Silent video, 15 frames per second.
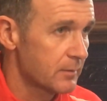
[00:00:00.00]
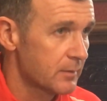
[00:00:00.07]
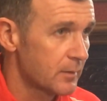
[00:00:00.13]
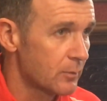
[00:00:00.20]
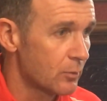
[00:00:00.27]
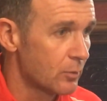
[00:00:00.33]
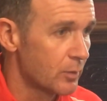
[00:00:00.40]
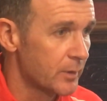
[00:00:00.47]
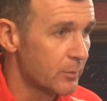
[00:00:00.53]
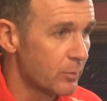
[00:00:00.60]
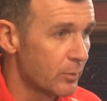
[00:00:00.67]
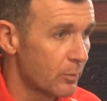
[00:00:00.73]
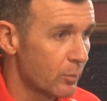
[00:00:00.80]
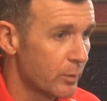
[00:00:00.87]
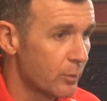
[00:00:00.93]
you know,
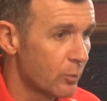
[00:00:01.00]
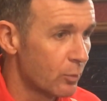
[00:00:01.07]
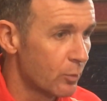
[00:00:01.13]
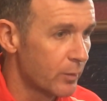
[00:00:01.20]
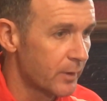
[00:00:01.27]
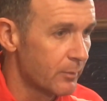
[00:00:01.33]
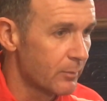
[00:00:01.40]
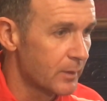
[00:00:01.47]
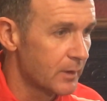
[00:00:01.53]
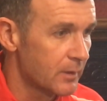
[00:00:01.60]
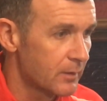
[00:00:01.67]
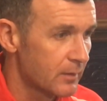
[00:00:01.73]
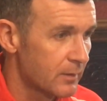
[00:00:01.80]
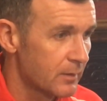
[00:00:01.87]
and we know that we